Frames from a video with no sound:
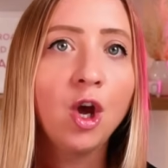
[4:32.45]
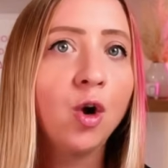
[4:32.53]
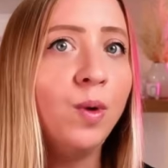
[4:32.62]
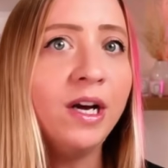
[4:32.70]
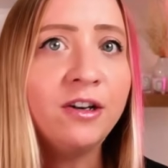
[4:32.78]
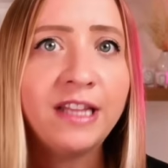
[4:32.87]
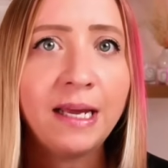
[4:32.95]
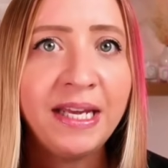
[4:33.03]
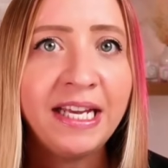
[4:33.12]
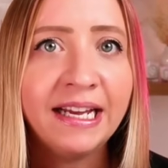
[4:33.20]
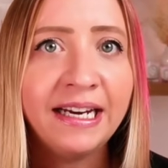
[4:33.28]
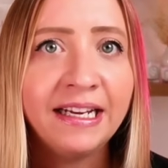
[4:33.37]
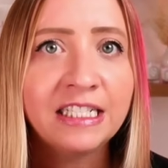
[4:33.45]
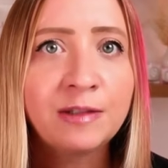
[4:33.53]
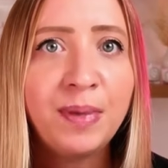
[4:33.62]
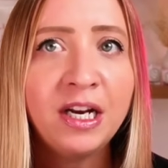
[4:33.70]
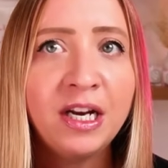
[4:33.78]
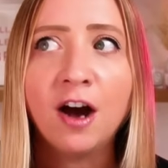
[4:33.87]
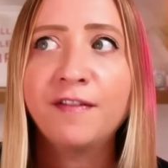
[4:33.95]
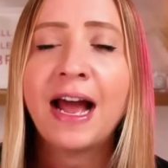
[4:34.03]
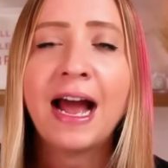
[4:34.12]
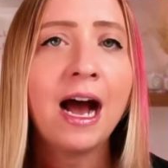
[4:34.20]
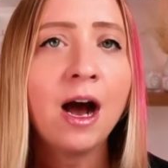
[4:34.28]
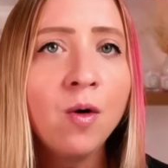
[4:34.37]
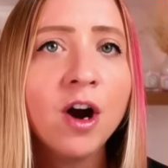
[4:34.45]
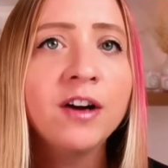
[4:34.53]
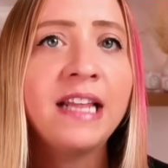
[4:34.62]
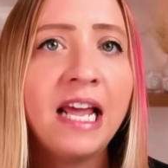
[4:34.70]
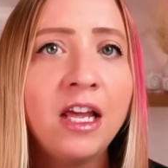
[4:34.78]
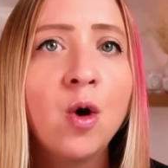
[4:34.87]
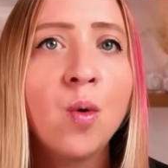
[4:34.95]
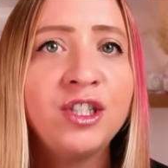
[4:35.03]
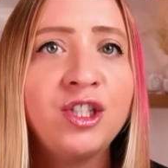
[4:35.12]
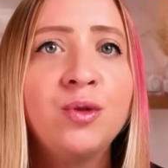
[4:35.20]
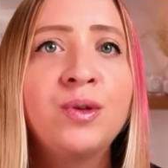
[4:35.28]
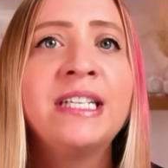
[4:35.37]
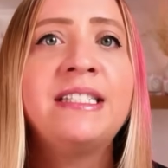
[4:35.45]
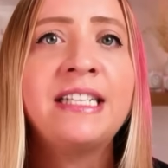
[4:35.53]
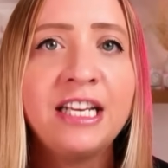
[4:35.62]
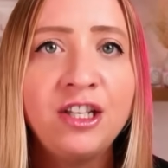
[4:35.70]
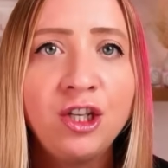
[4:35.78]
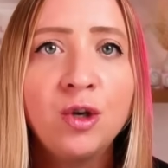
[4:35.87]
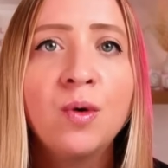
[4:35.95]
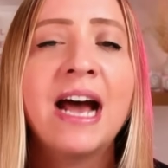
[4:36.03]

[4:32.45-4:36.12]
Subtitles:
Will they be getting a spinoff? How are they going to continue